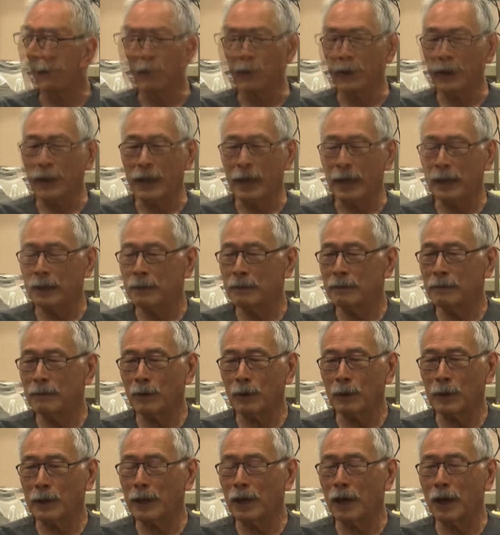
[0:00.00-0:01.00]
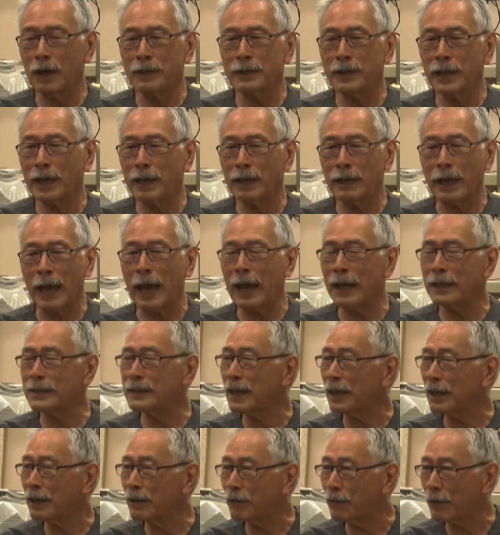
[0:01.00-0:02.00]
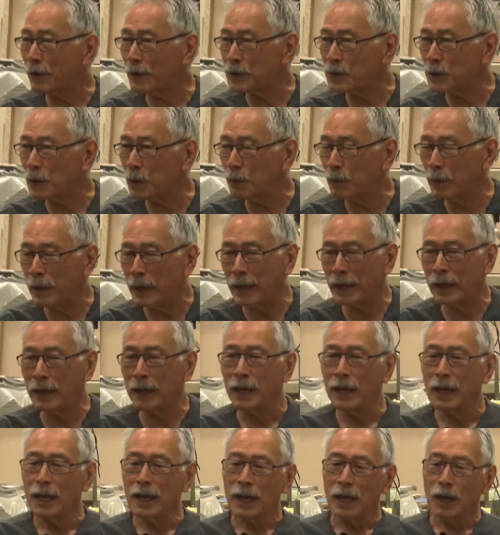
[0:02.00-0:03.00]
We had early on taken ads up in Fresno Bee.